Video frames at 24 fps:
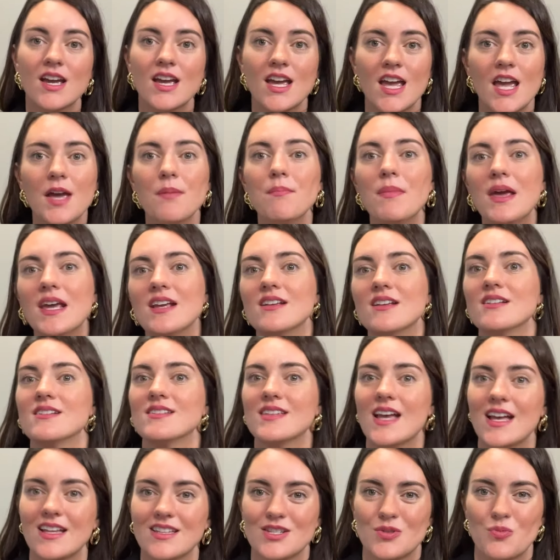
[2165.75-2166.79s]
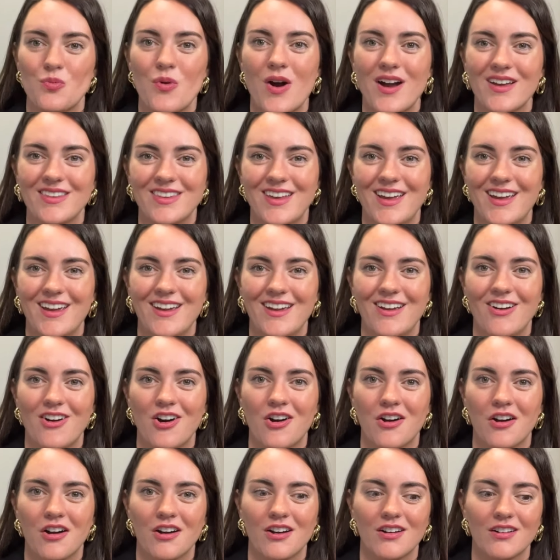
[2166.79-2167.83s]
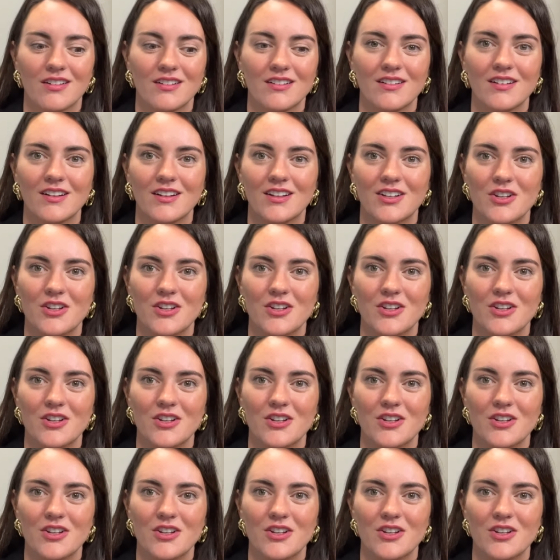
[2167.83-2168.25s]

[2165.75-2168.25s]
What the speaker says: It makes sense why they are,